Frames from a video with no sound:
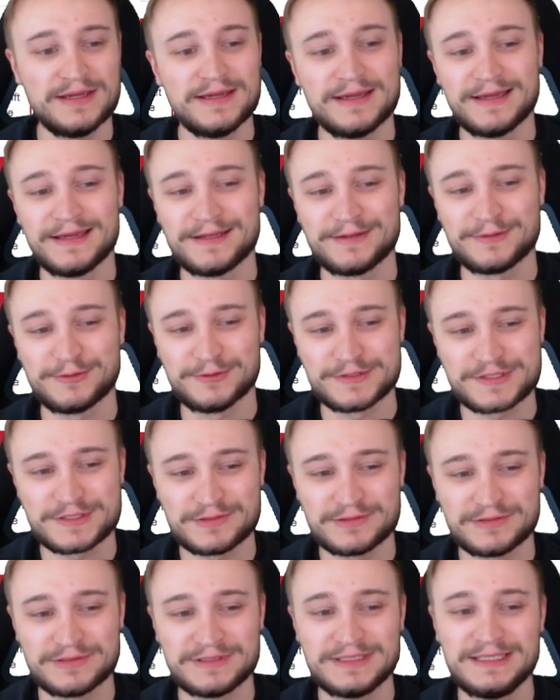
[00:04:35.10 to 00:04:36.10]
And
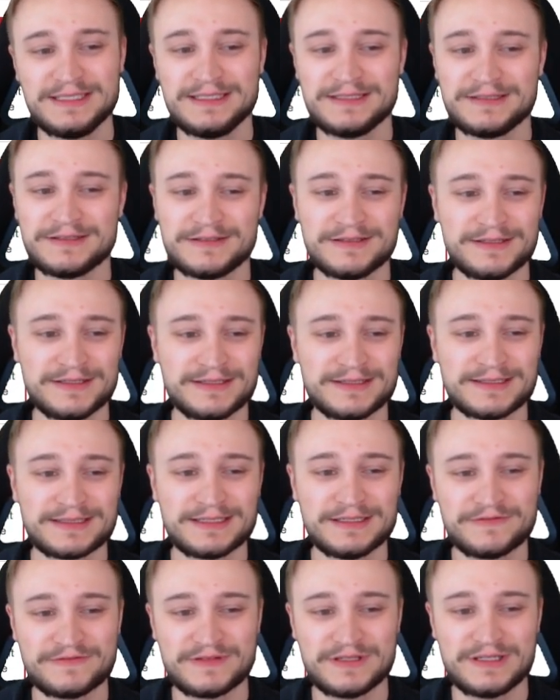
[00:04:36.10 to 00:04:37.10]
also here,
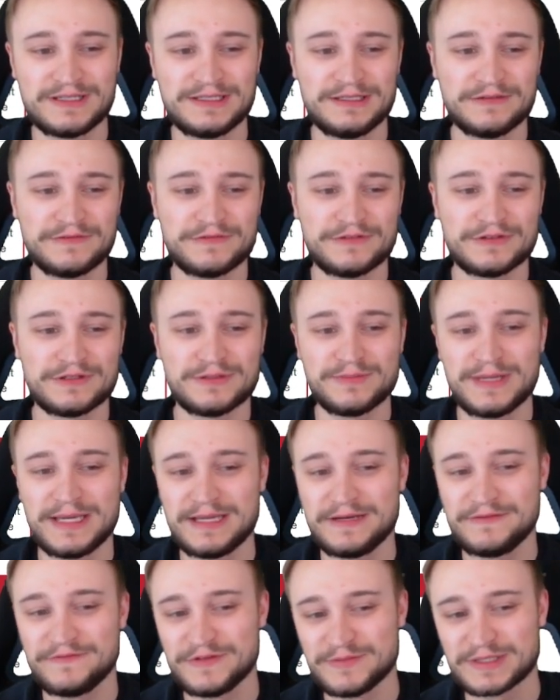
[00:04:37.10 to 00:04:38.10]
gift idea for
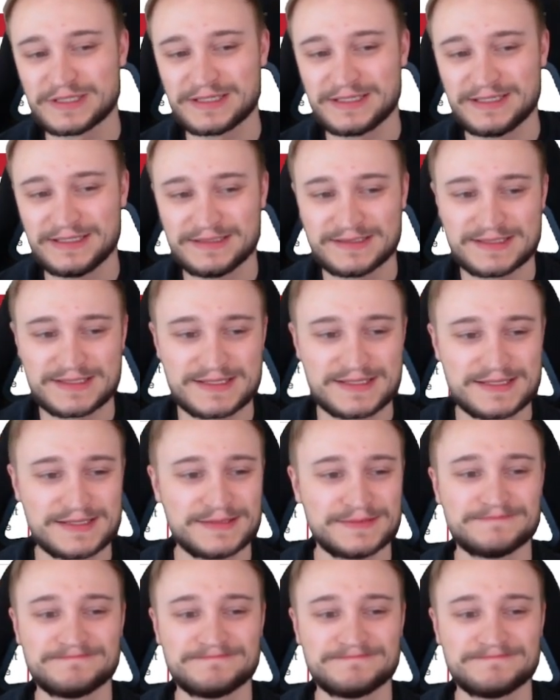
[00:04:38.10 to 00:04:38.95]
men, women, kids.